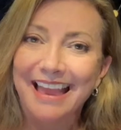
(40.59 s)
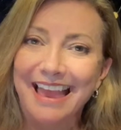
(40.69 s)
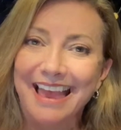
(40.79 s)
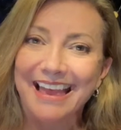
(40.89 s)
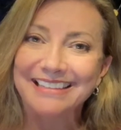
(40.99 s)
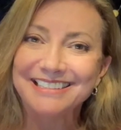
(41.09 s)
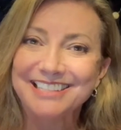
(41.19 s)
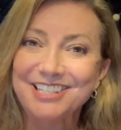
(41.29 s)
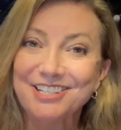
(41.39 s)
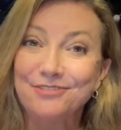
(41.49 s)
And
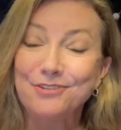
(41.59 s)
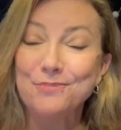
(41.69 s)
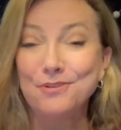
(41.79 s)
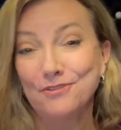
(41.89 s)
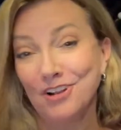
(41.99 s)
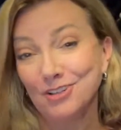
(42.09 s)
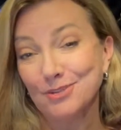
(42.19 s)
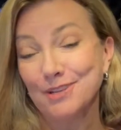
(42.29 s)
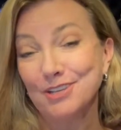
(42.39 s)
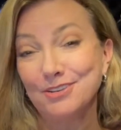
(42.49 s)
if you've been following me,